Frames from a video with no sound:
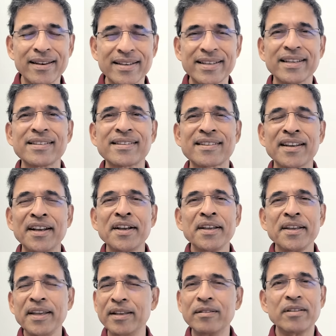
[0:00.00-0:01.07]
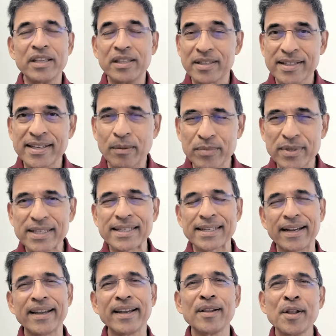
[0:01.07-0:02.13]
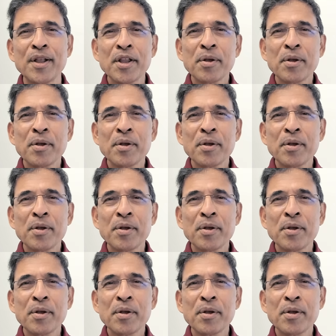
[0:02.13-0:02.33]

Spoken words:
test in some style.